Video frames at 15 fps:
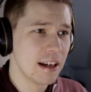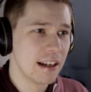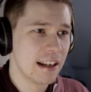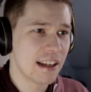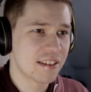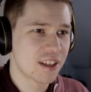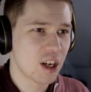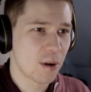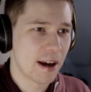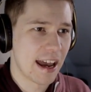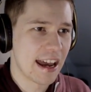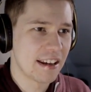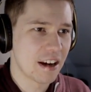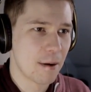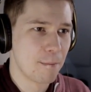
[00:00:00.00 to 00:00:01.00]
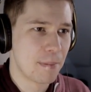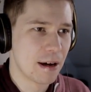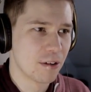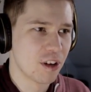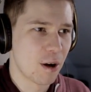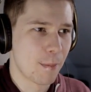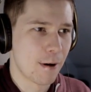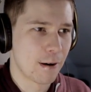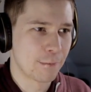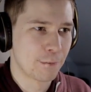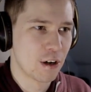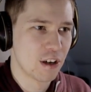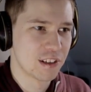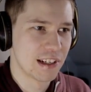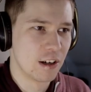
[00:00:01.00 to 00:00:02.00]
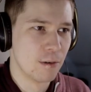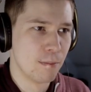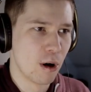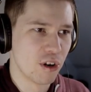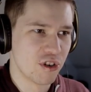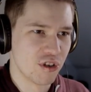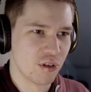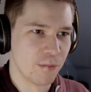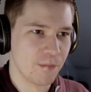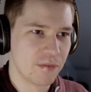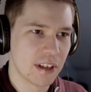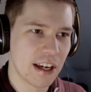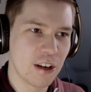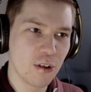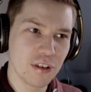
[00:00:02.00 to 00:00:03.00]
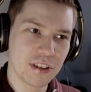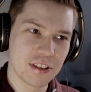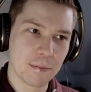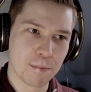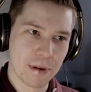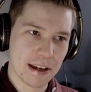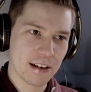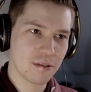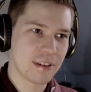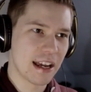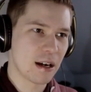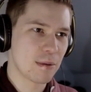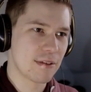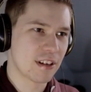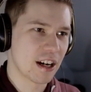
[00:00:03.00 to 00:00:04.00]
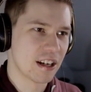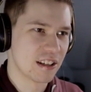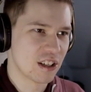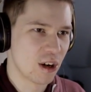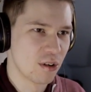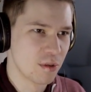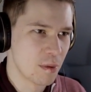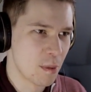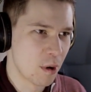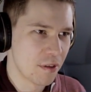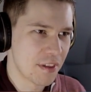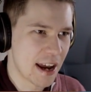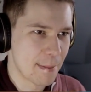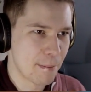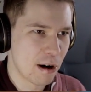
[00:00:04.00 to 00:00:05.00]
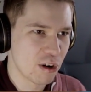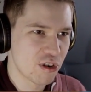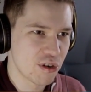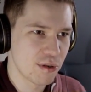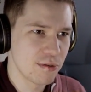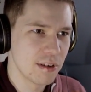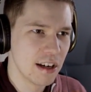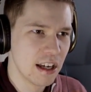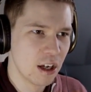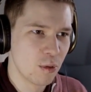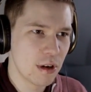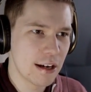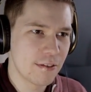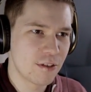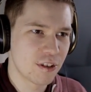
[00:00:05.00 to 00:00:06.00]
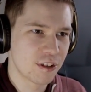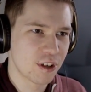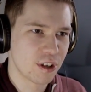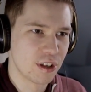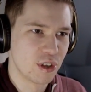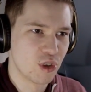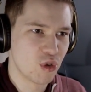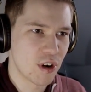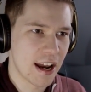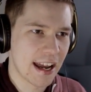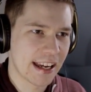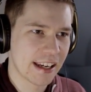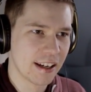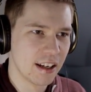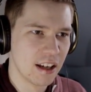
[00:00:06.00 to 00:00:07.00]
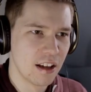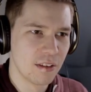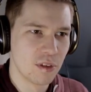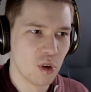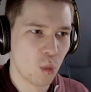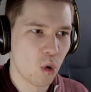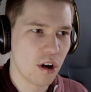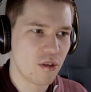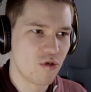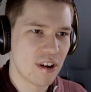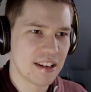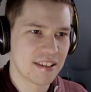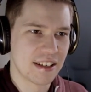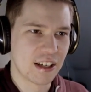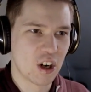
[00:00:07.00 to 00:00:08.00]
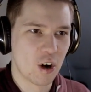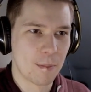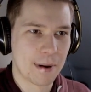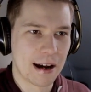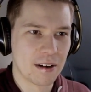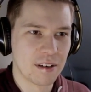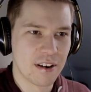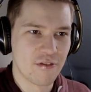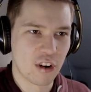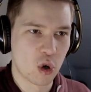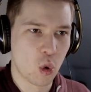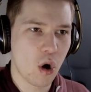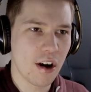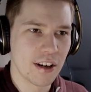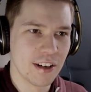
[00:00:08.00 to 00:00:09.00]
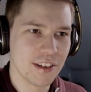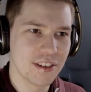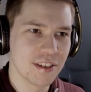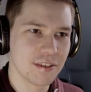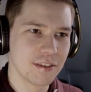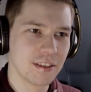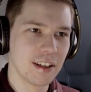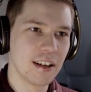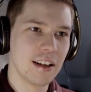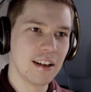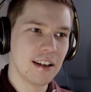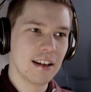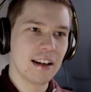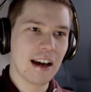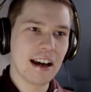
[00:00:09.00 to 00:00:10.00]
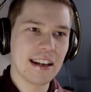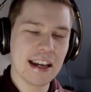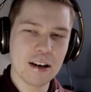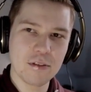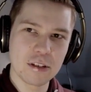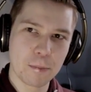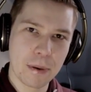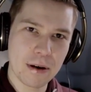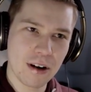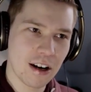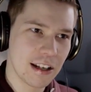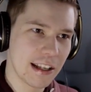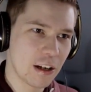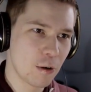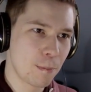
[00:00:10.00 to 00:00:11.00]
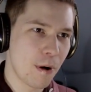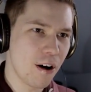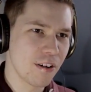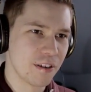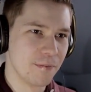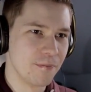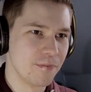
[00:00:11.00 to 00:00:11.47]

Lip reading: Let's go ahead and build up our first little module. In order to build, now we've kind of told it we want that module, we've just got to drag the 1 resin compound it requires, and now it's built our little pod.